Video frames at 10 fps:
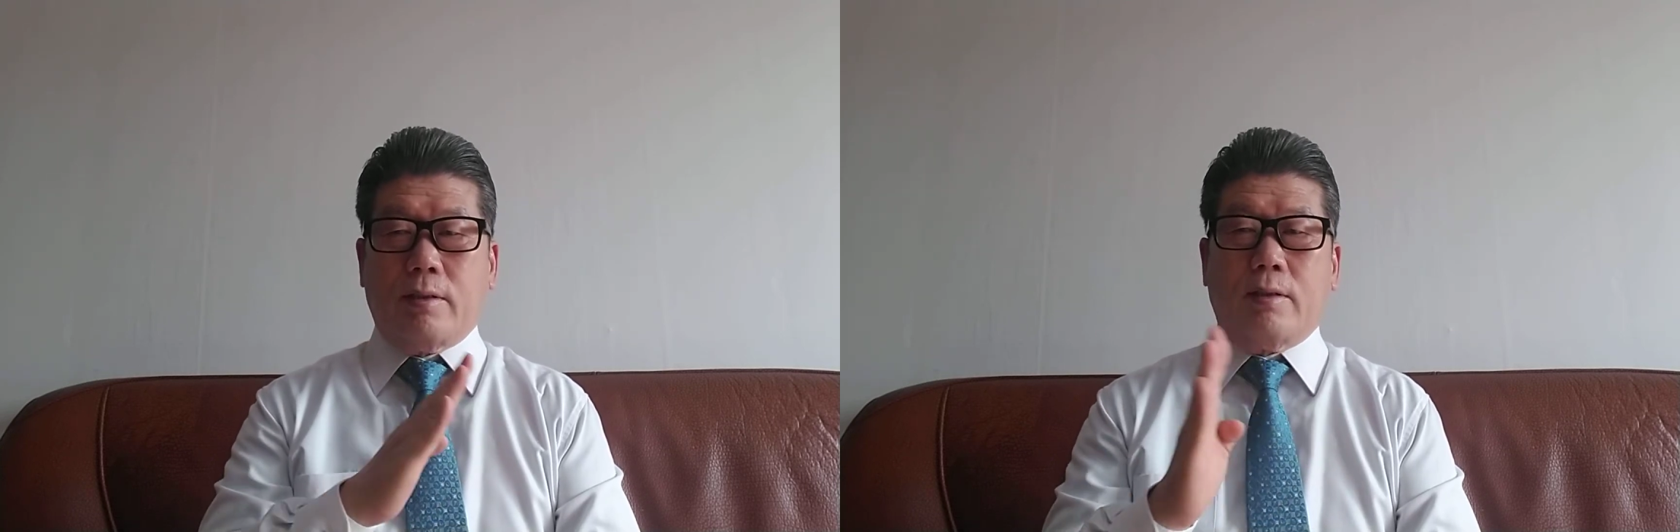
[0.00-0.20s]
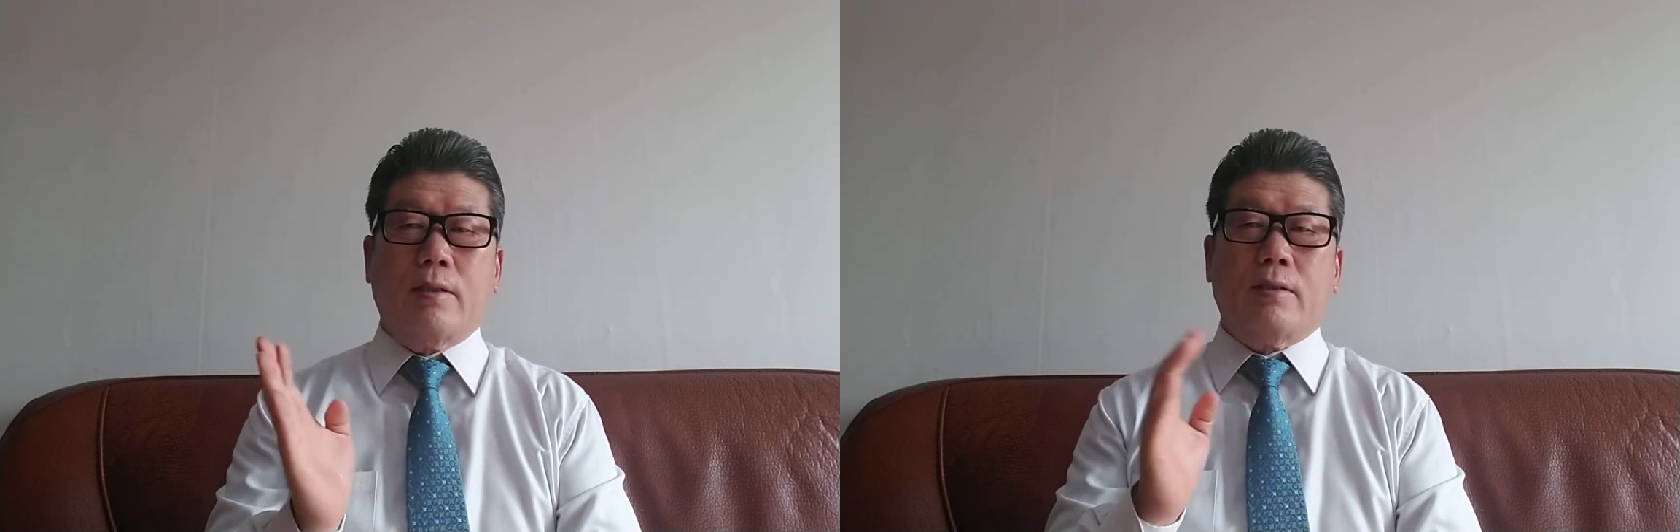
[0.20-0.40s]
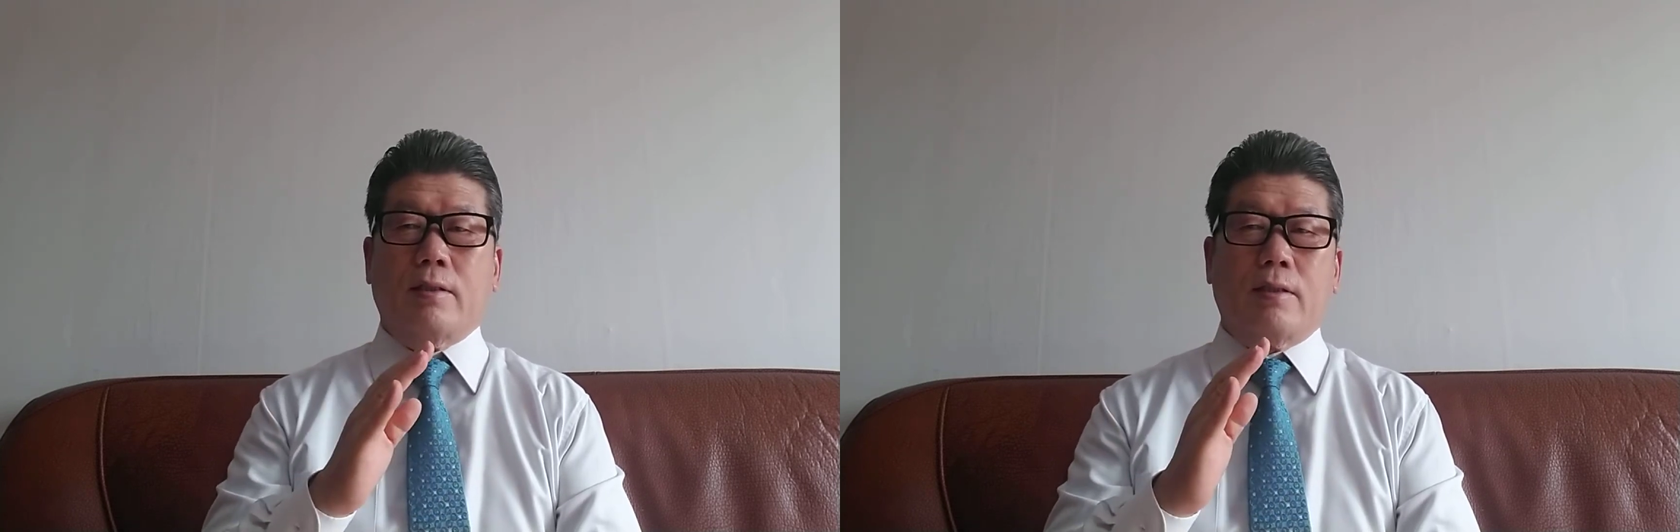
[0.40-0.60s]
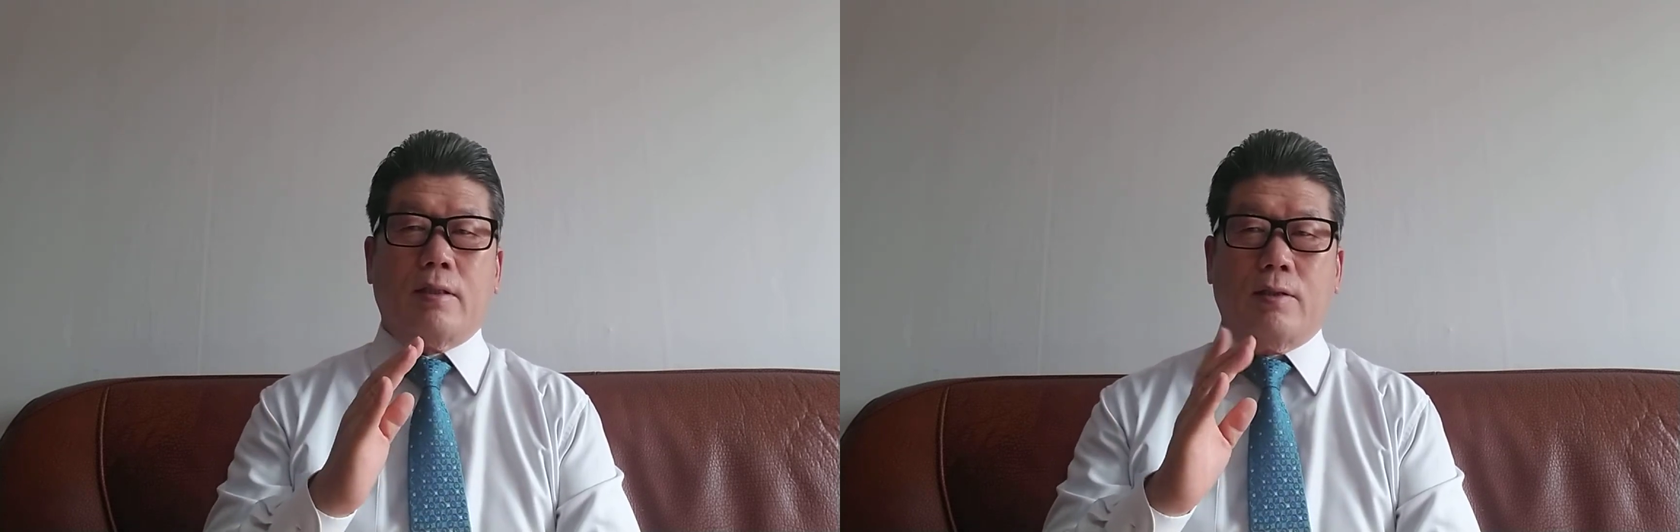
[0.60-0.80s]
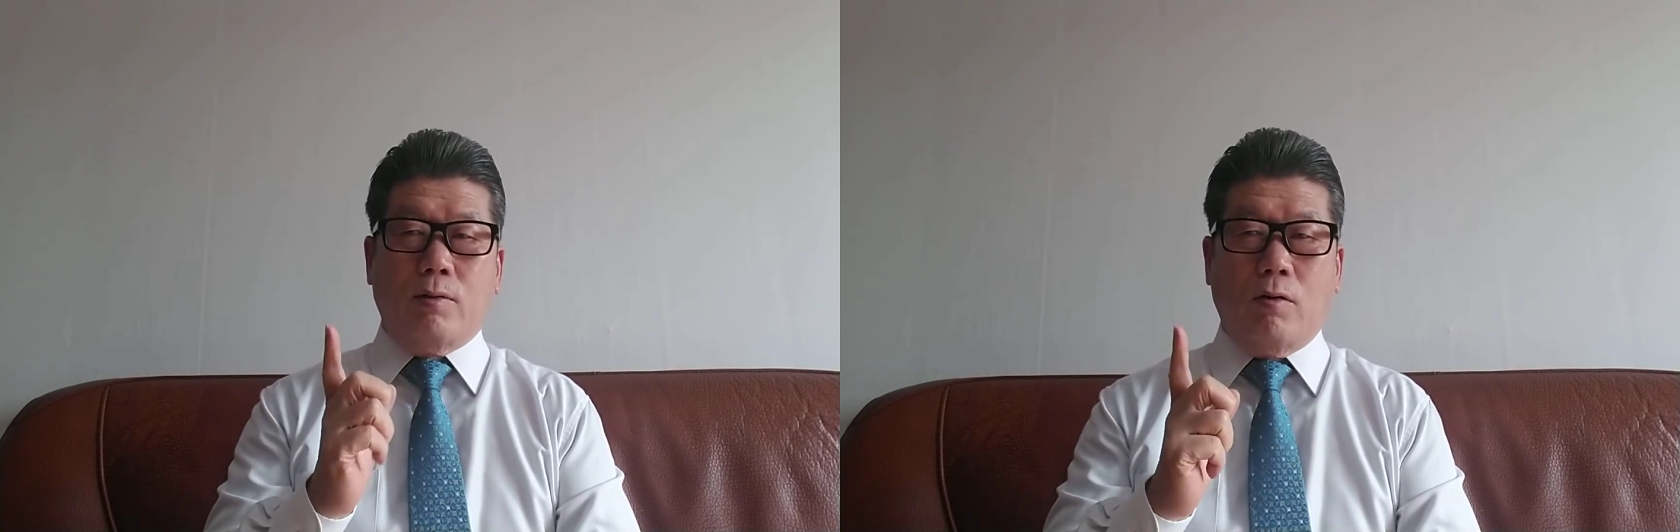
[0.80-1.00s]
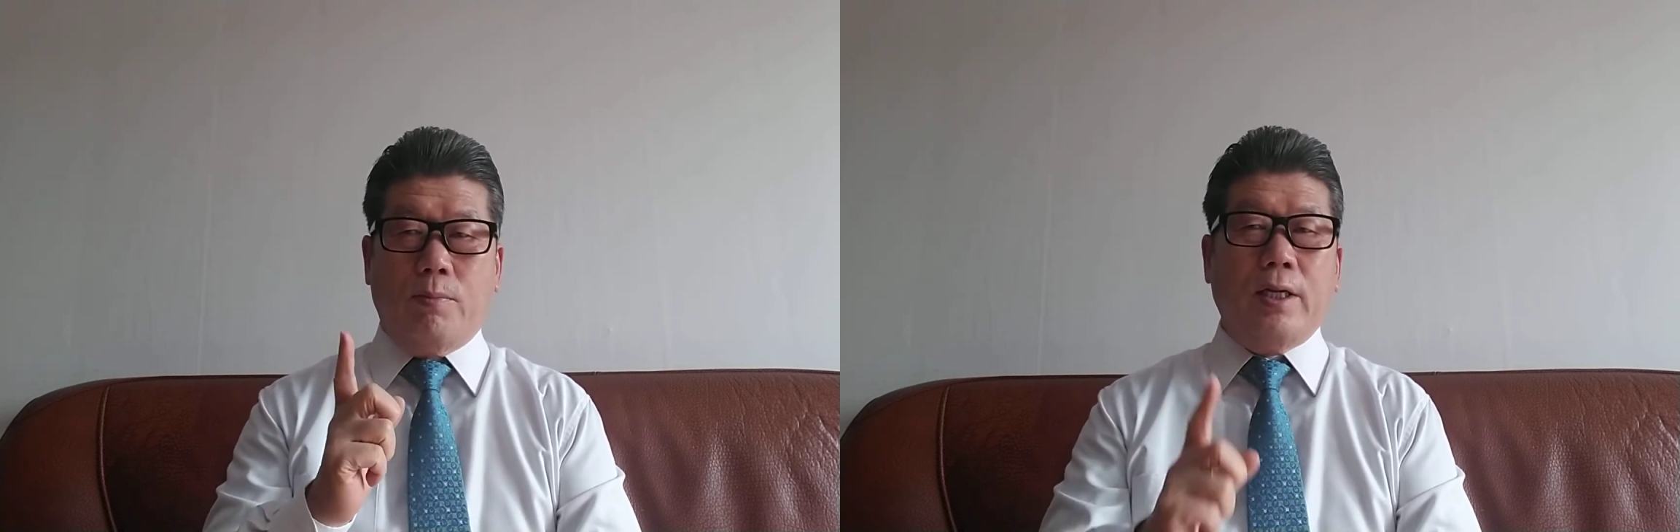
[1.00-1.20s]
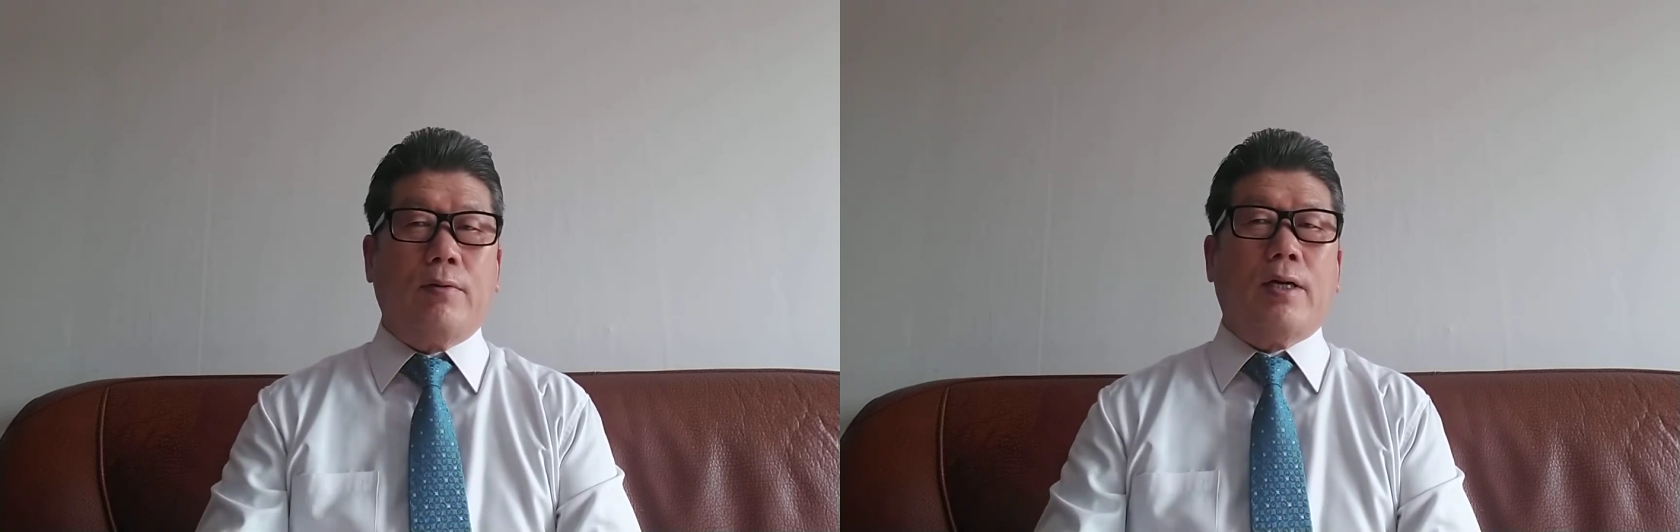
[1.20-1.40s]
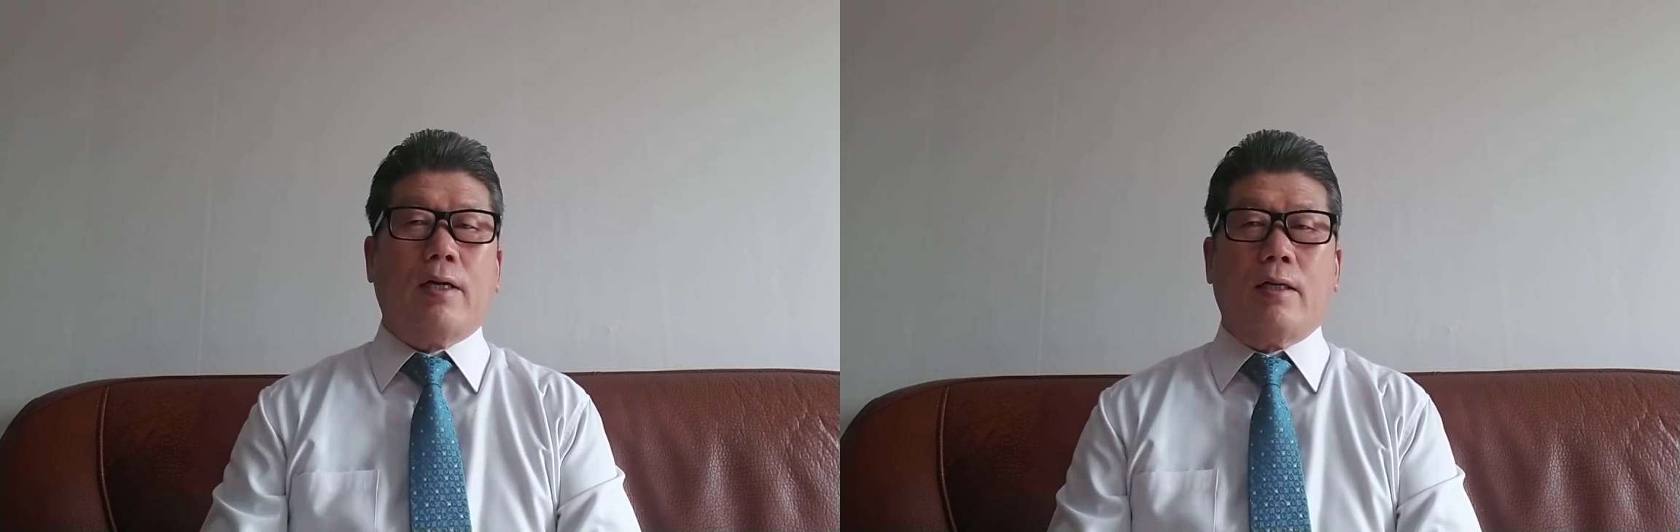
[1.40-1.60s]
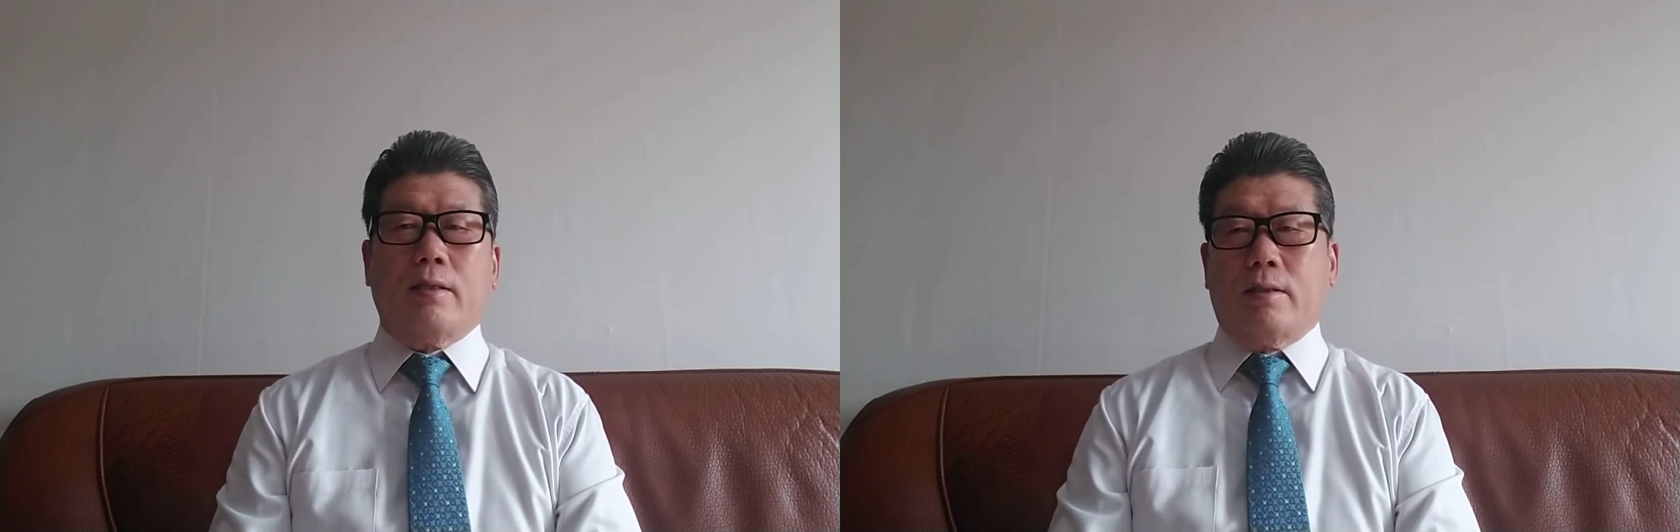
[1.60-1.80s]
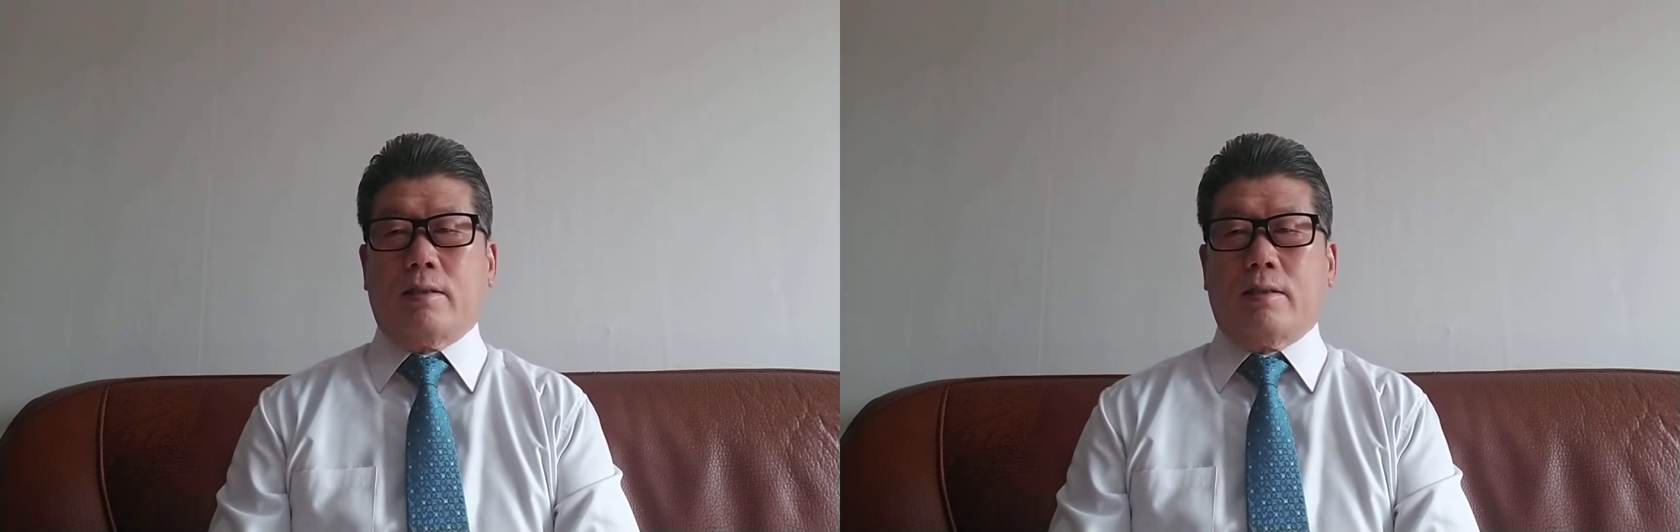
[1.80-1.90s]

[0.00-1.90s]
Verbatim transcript: this is the, you know, very well, huh?